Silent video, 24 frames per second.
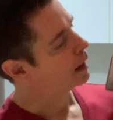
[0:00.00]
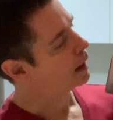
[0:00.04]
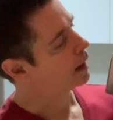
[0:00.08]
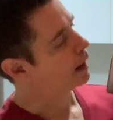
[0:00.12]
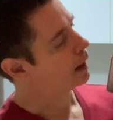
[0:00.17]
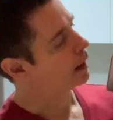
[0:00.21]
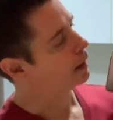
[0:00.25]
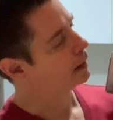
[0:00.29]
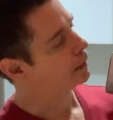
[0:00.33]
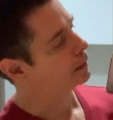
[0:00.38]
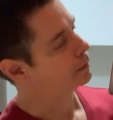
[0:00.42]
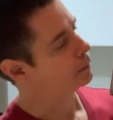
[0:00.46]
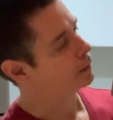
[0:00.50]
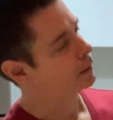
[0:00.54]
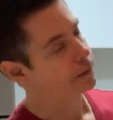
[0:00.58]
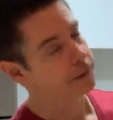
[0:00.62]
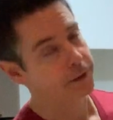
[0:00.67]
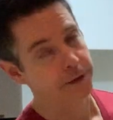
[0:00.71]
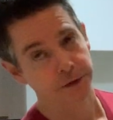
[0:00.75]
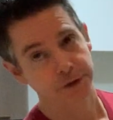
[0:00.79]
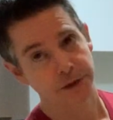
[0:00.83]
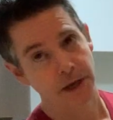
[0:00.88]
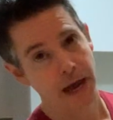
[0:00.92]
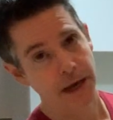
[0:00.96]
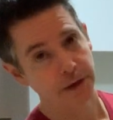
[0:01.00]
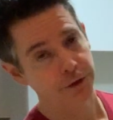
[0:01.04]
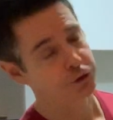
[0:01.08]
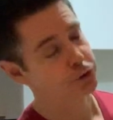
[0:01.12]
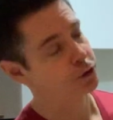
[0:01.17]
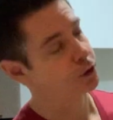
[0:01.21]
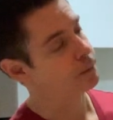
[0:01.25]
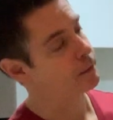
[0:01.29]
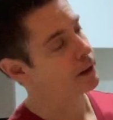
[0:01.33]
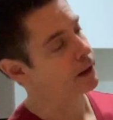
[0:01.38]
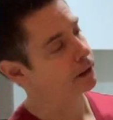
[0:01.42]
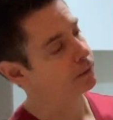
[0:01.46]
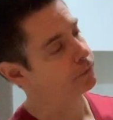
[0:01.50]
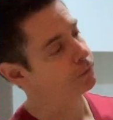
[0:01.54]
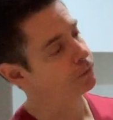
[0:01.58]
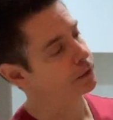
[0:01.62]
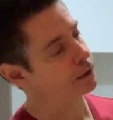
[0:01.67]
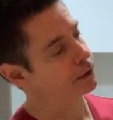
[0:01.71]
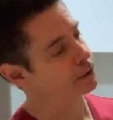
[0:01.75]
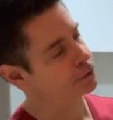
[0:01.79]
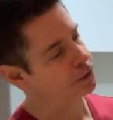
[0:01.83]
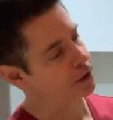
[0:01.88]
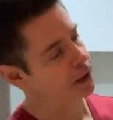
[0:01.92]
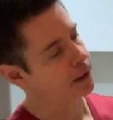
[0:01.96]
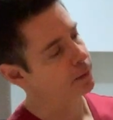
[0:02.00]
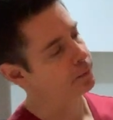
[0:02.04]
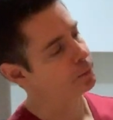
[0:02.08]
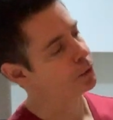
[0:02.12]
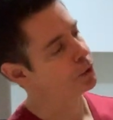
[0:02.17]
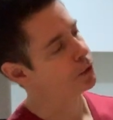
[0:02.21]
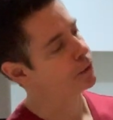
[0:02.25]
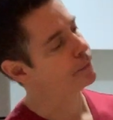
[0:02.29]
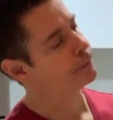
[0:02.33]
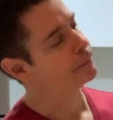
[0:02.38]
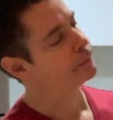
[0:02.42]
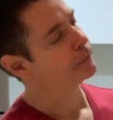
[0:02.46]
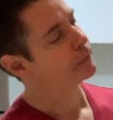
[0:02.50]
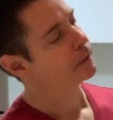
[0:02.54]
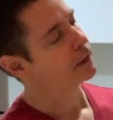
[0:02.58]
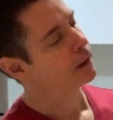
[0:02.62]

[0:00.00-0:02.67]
Uh, this astromech, for example,